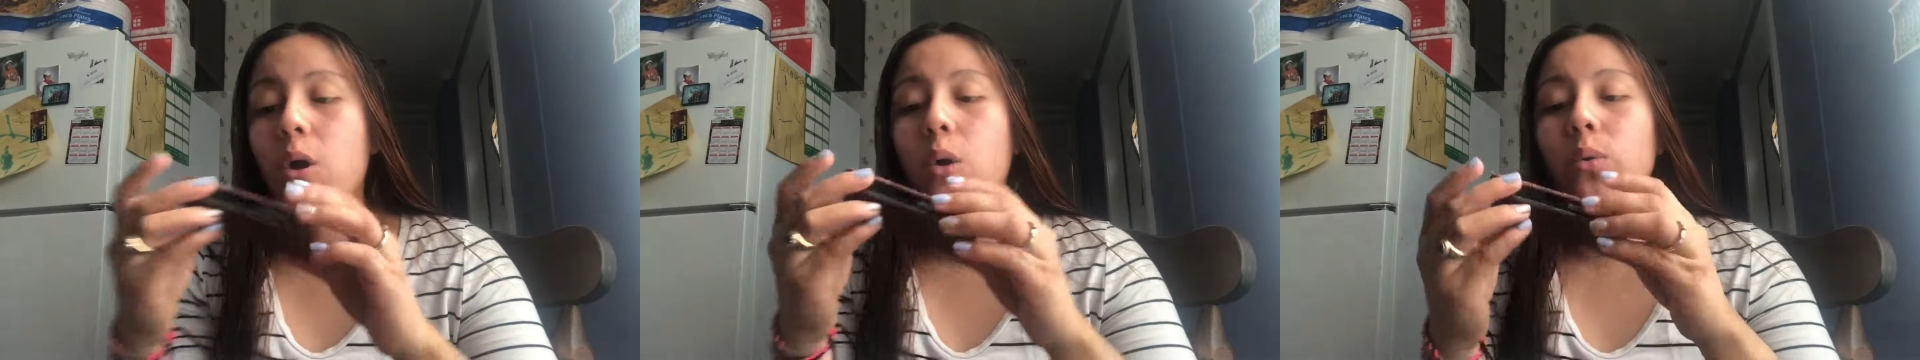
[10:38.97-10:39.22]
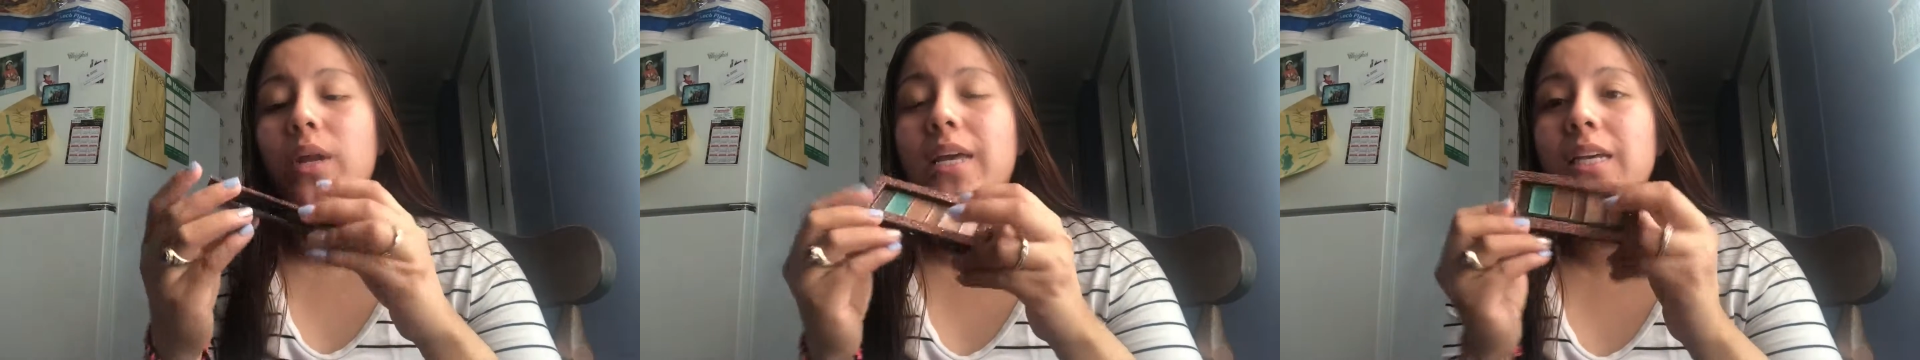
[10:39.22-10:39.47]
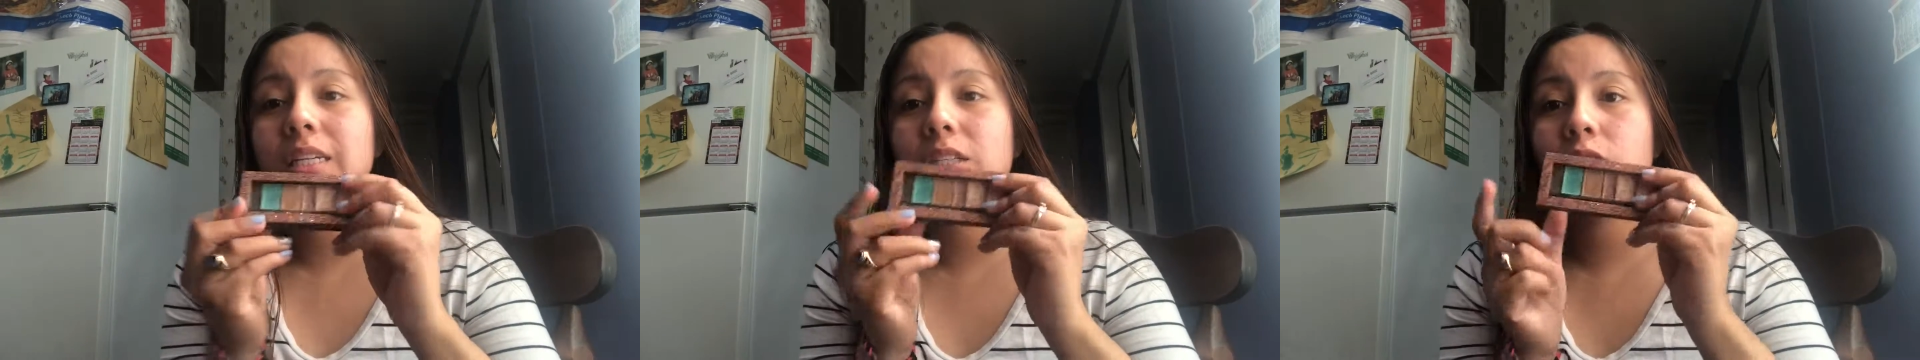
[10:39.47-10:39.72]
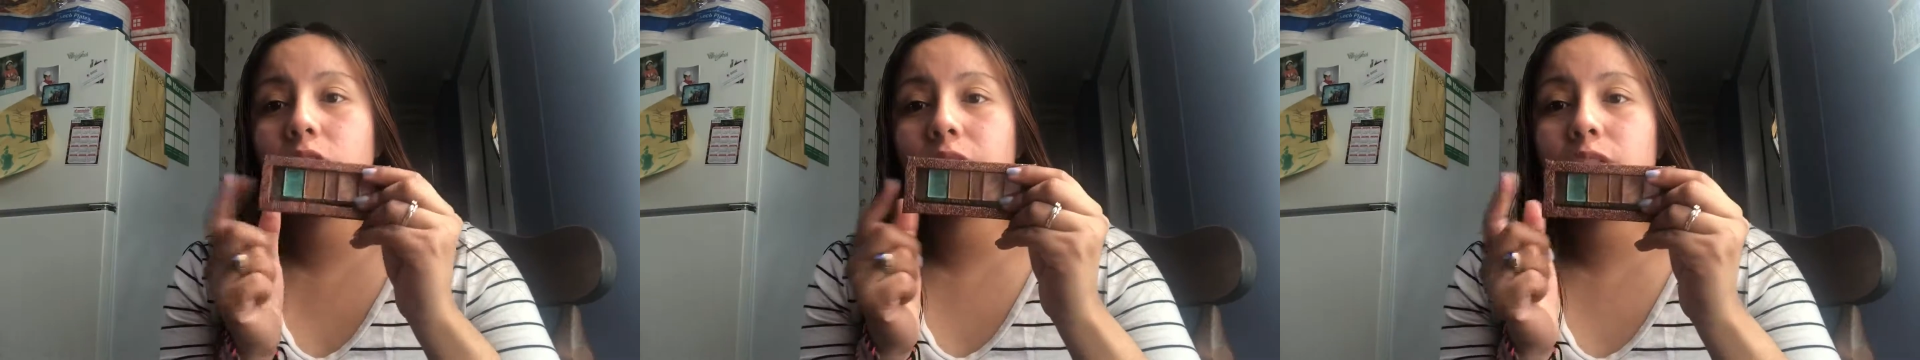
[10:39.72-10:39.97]
own is
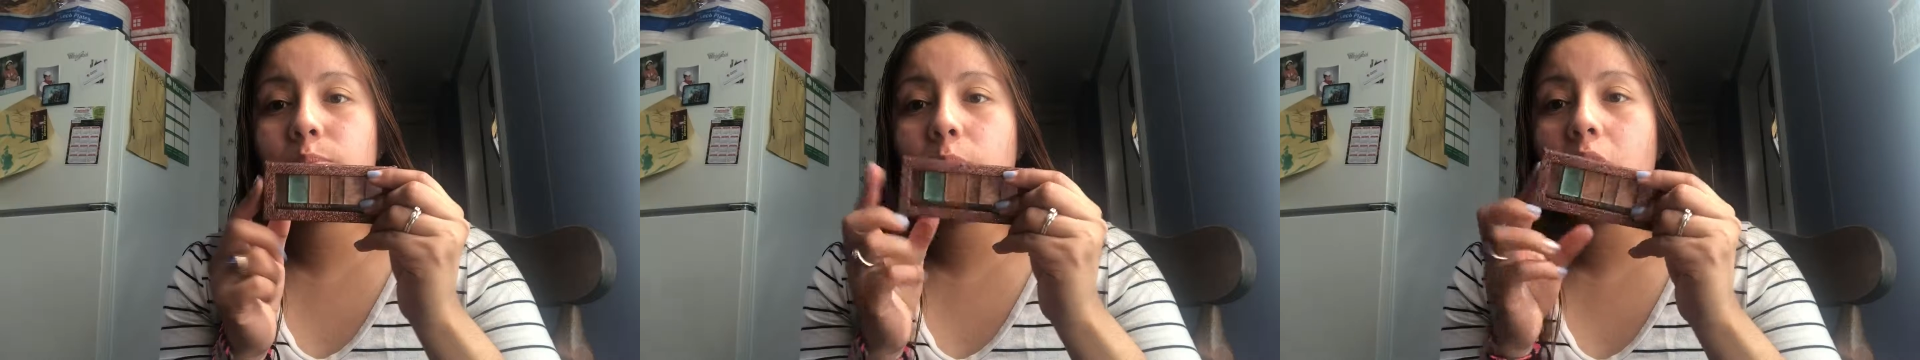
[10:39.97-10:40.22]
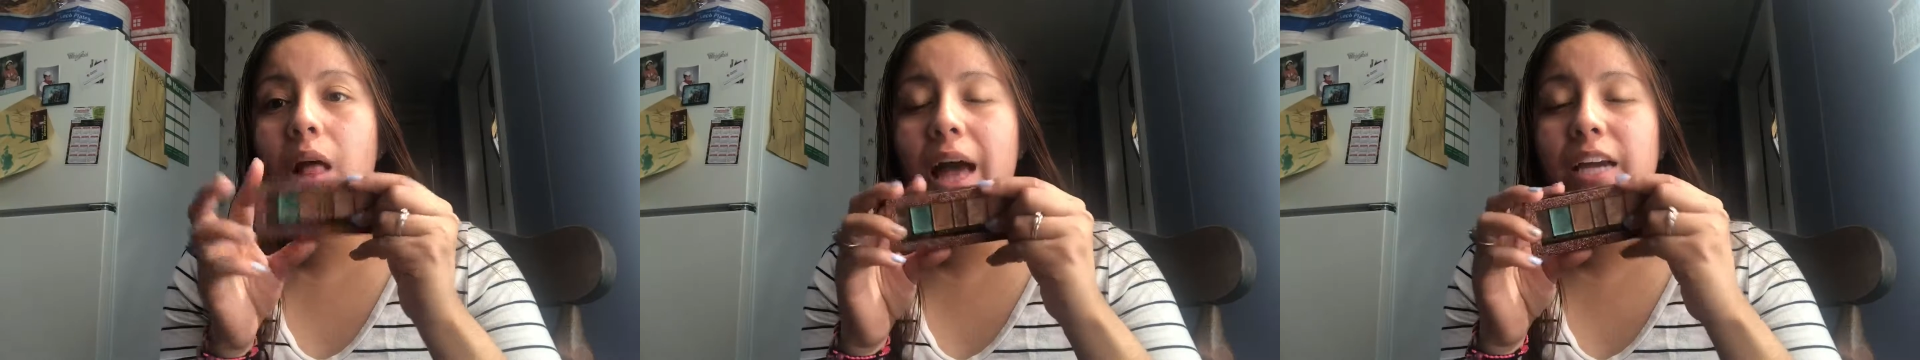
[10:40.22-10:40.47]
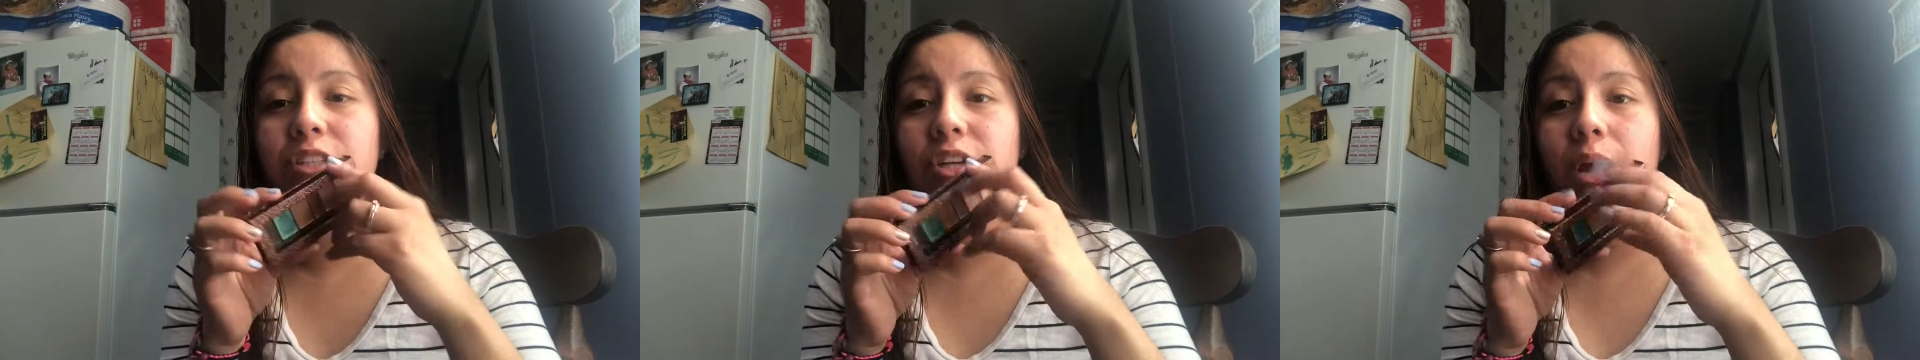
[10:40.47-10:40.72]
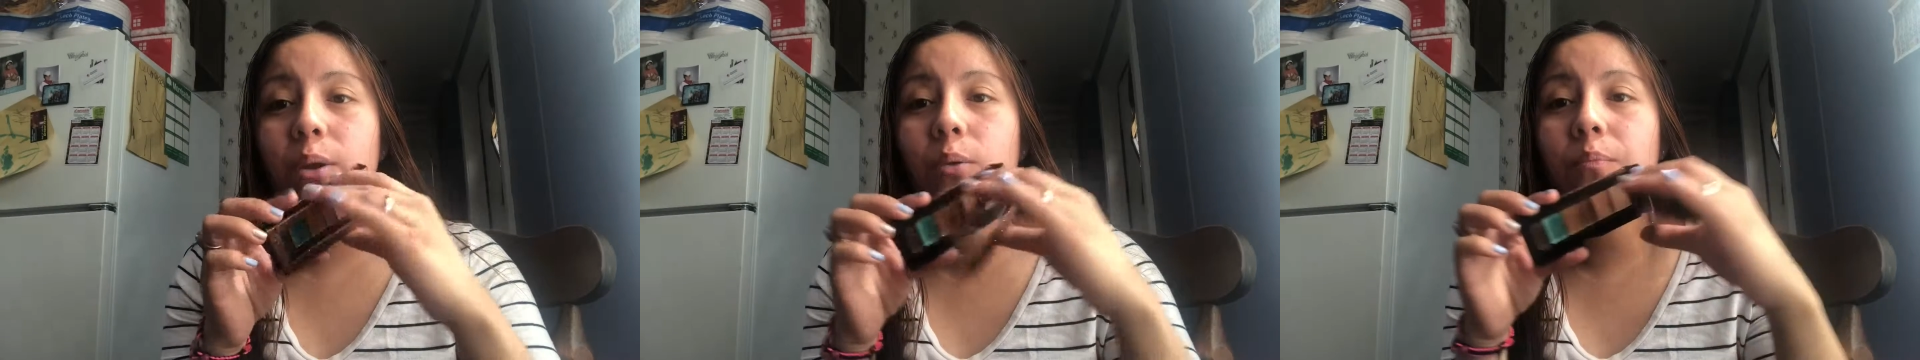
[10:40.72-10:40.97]
their small
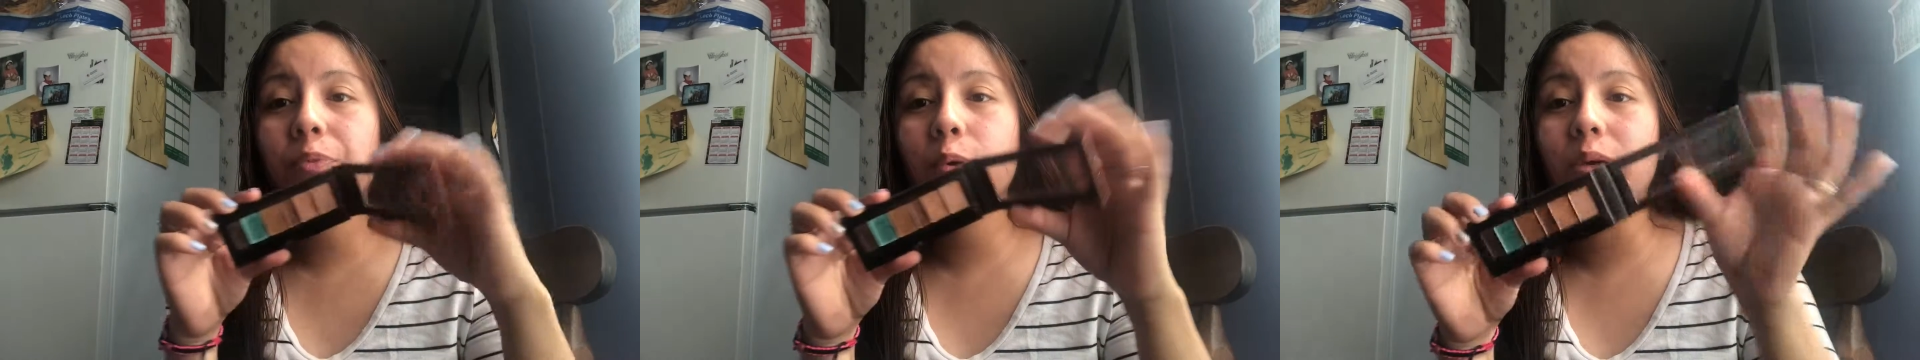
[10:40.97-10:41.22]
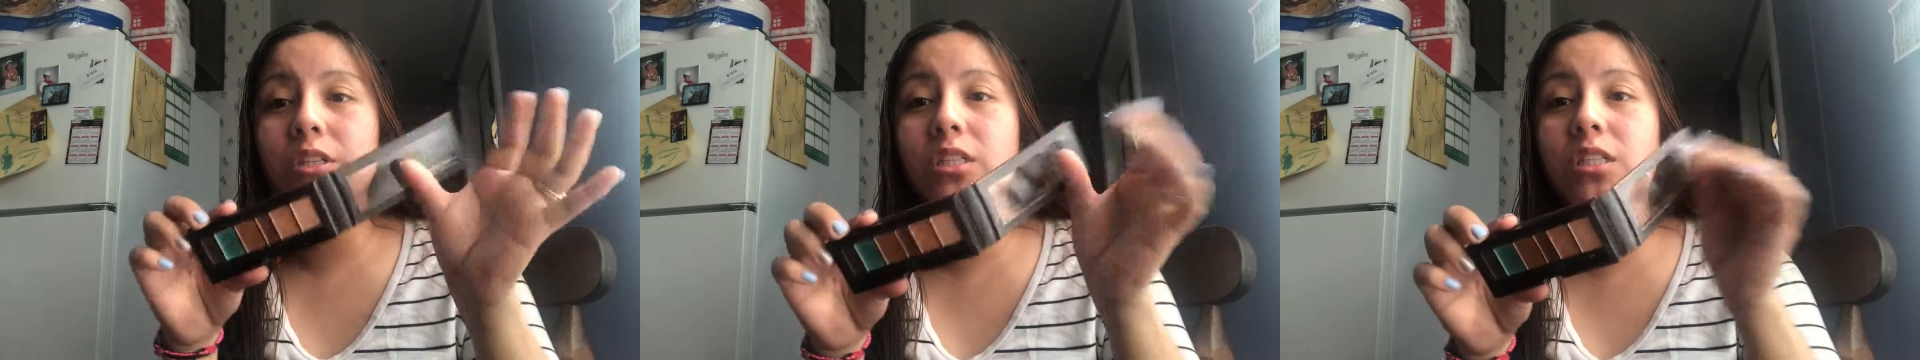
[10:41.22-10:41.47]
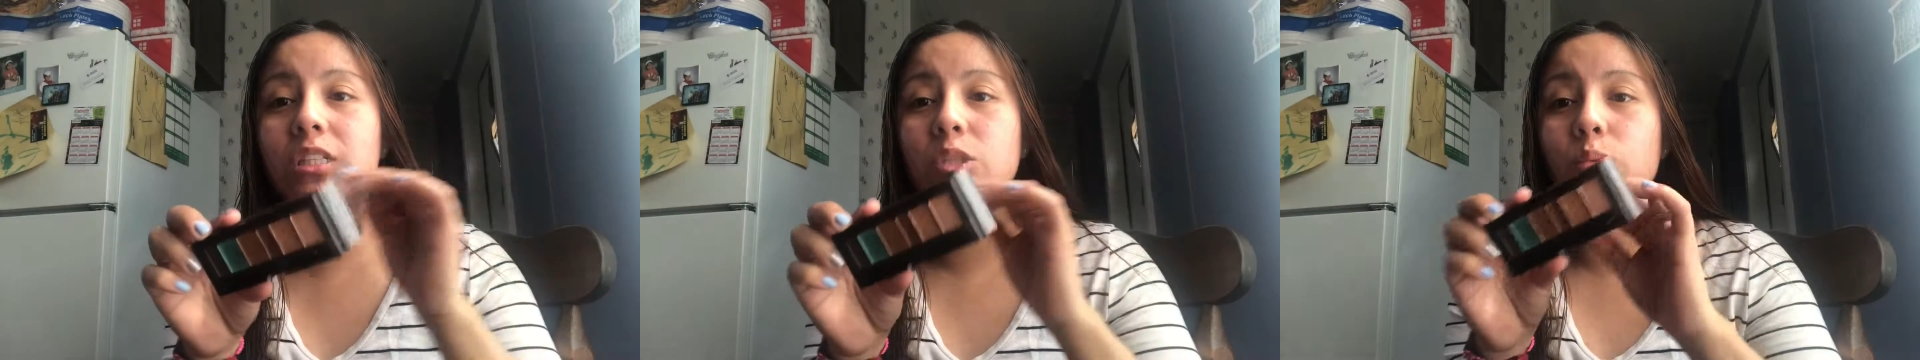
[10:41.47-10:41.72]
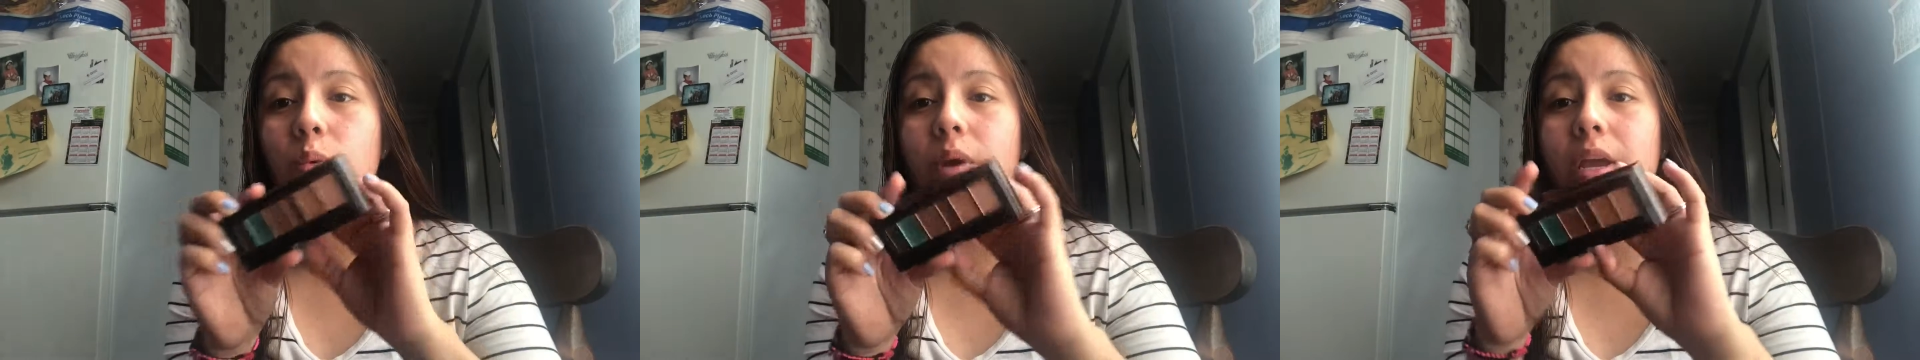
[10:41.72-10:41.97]
eyeshadow which is this
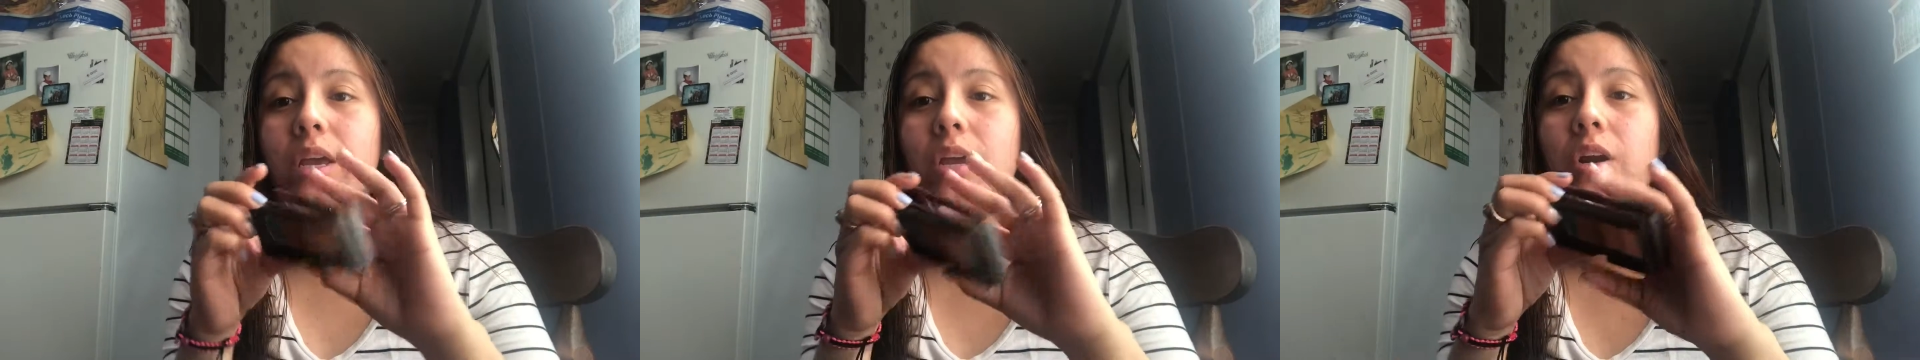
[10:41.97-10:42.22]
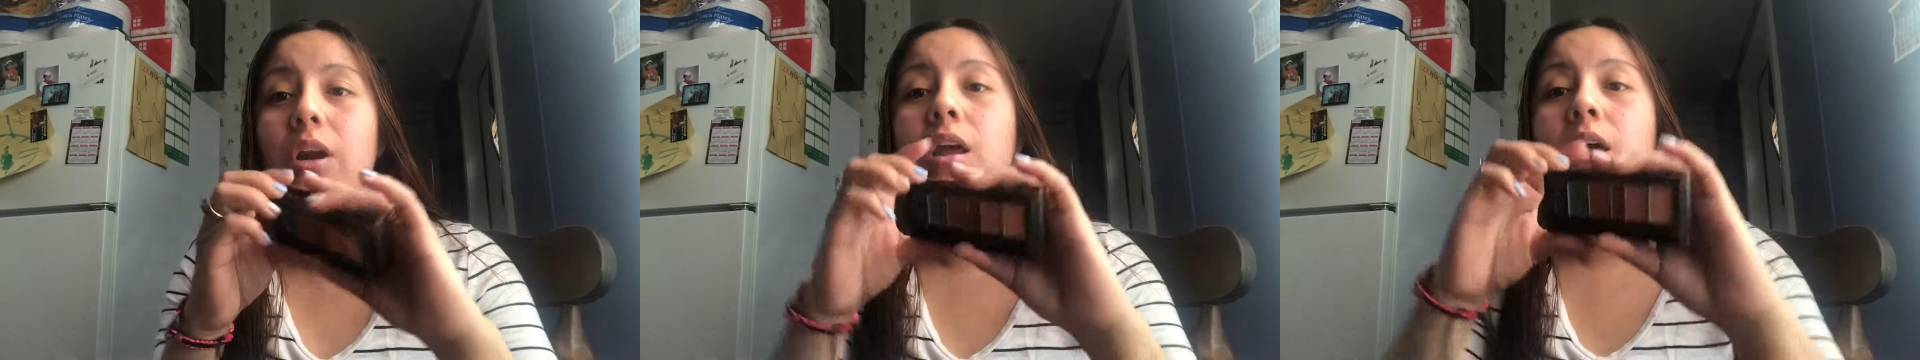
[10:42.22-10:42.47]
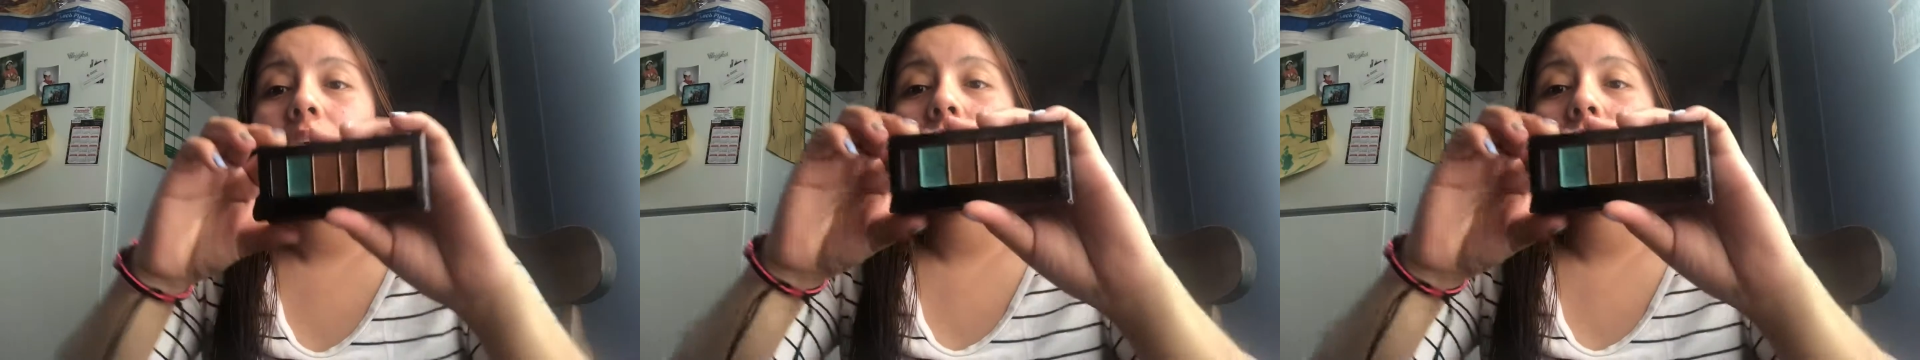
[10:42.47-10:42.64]
one right here